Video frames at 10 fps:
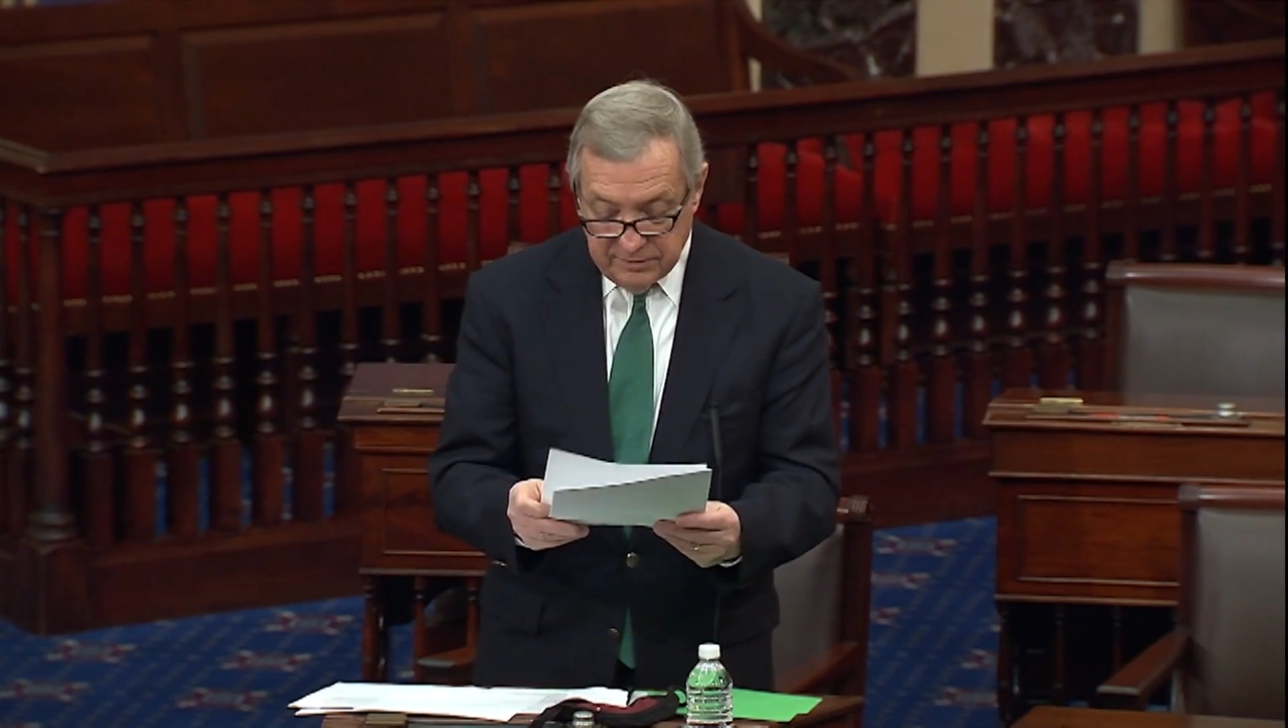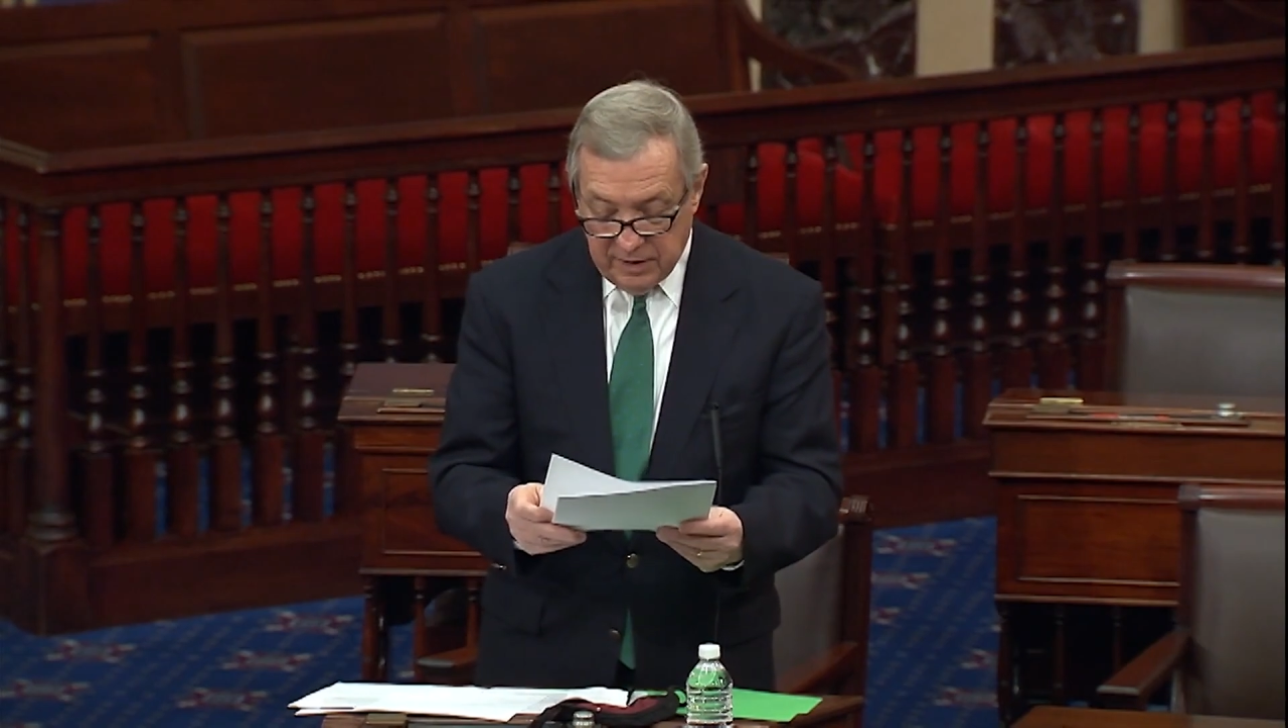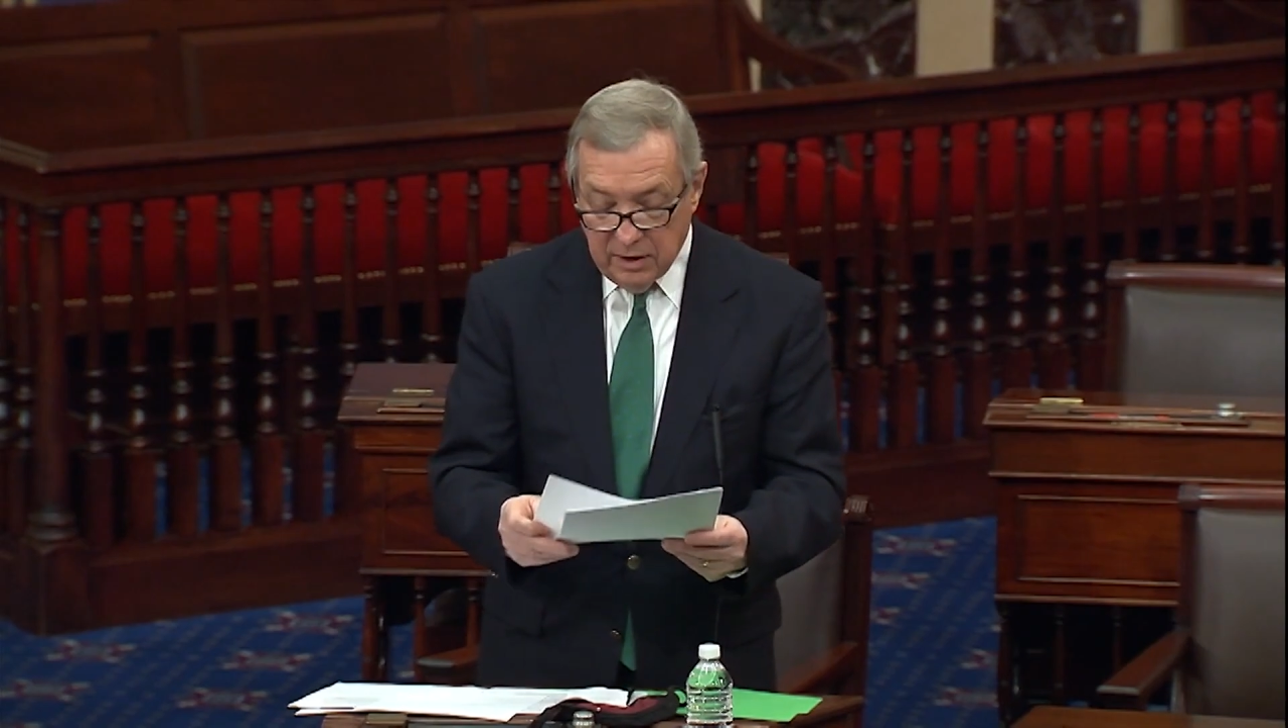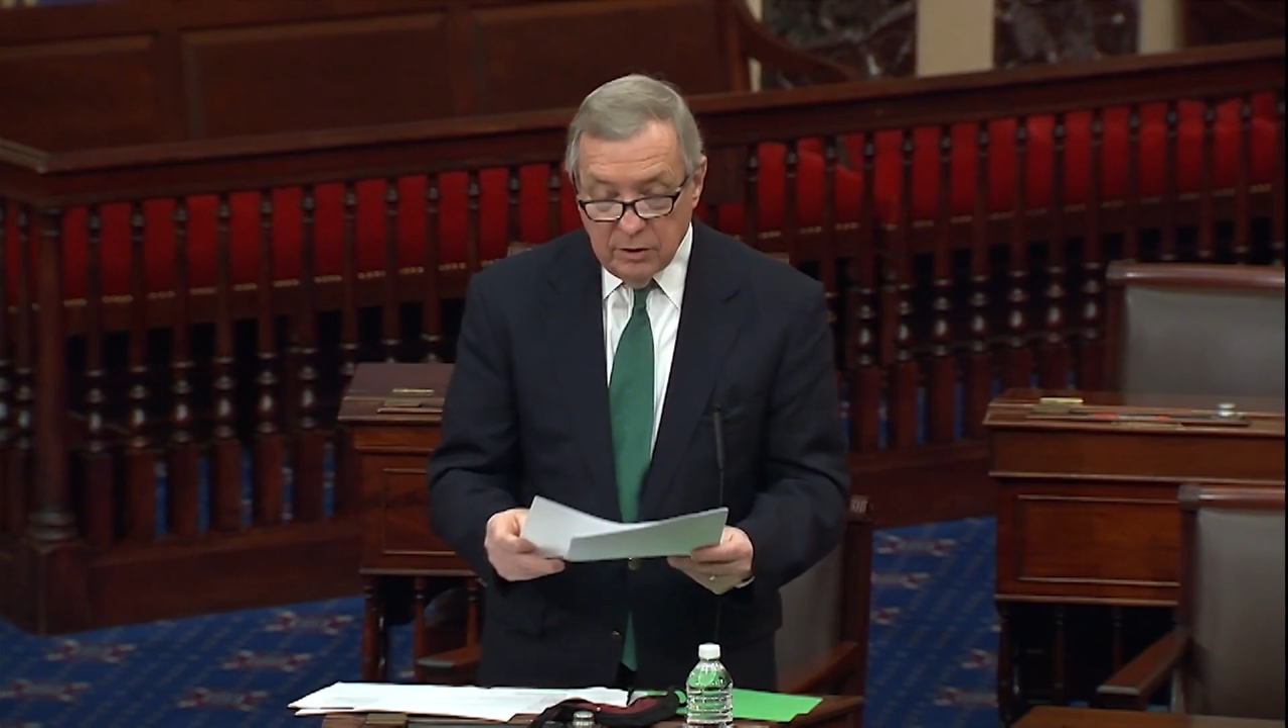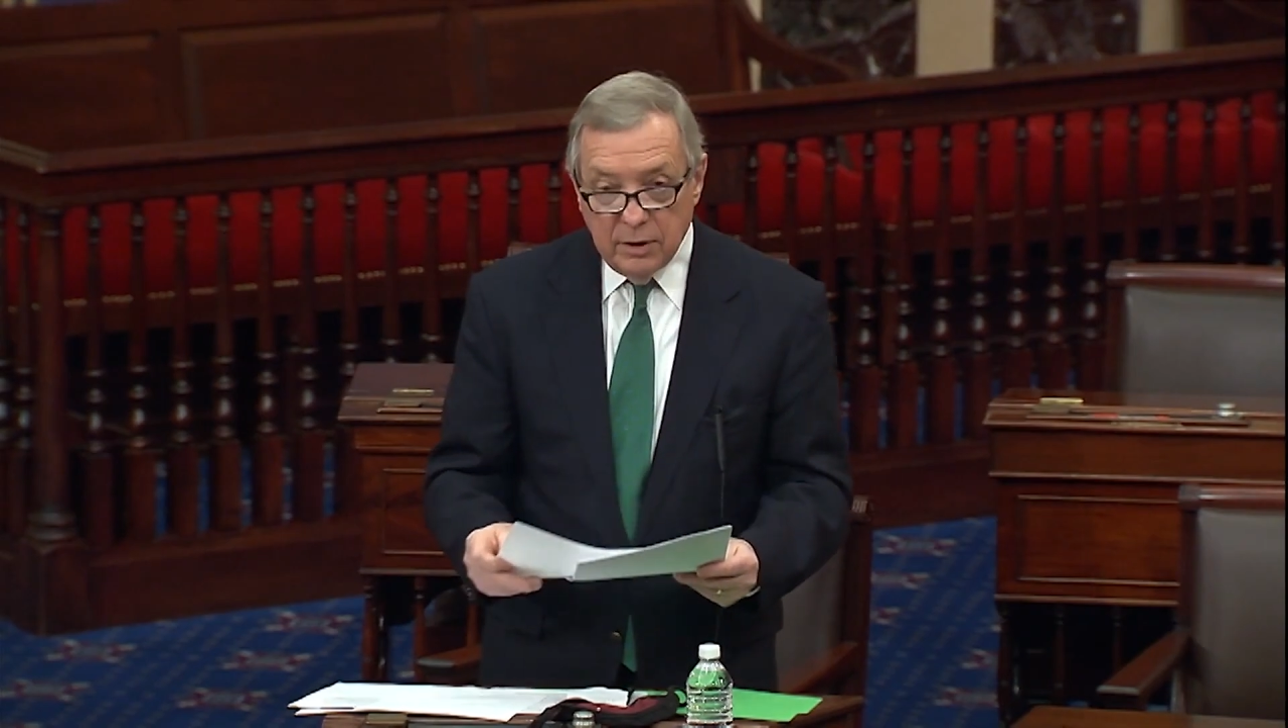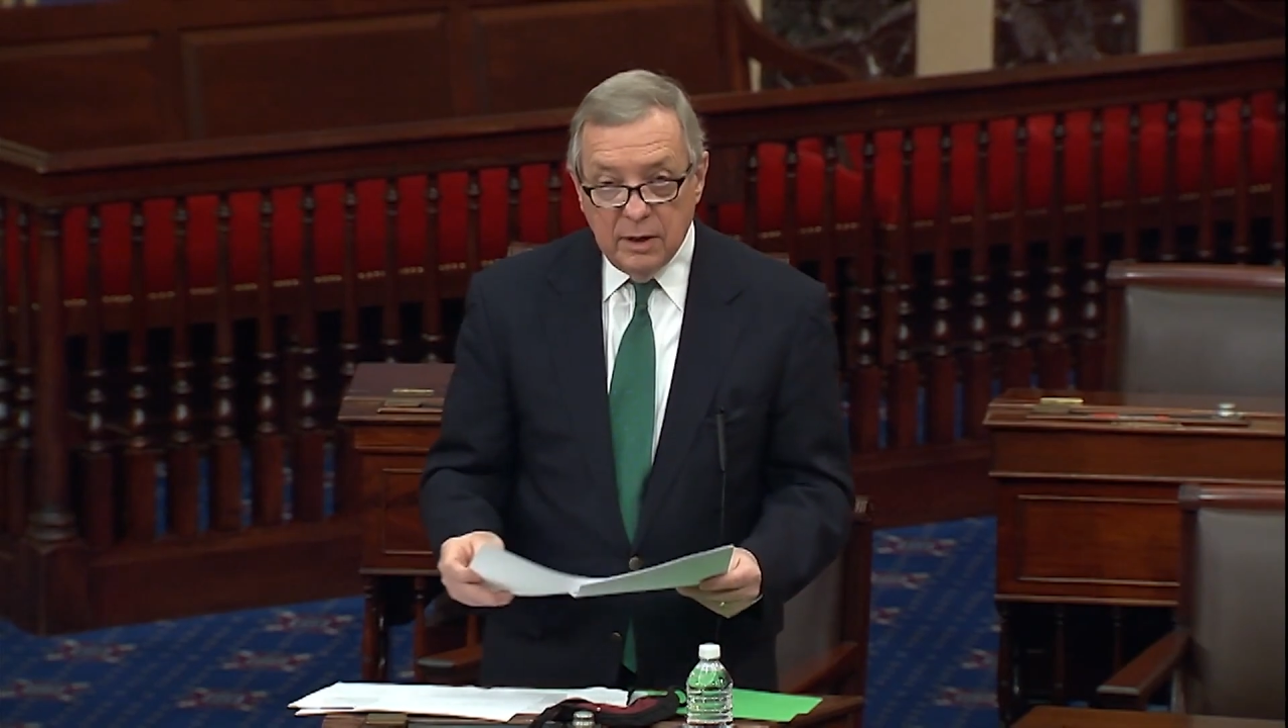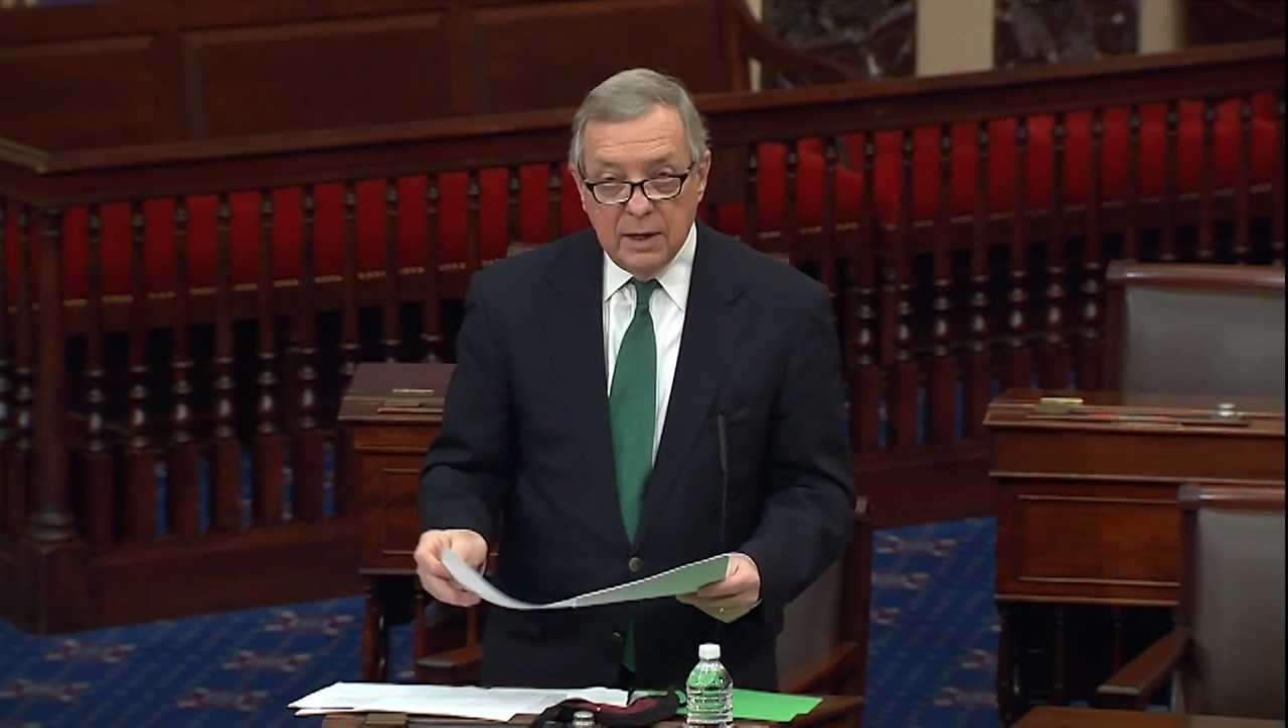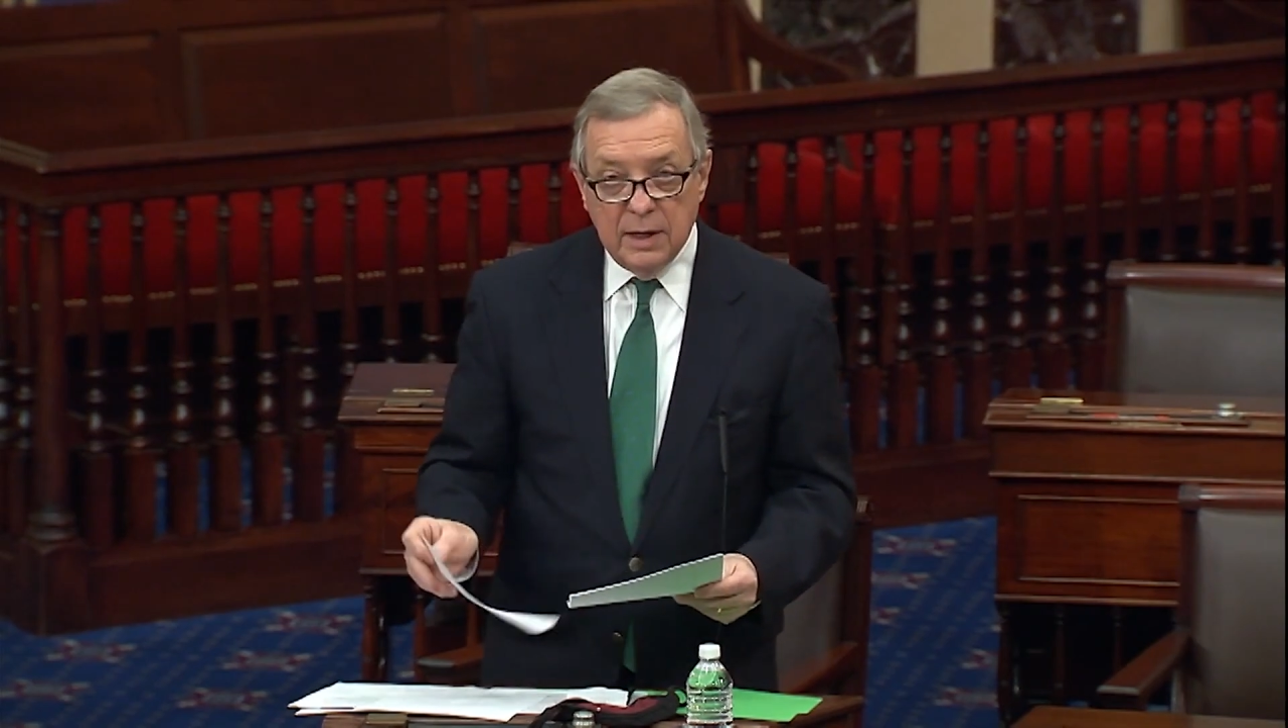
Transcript: of hunger,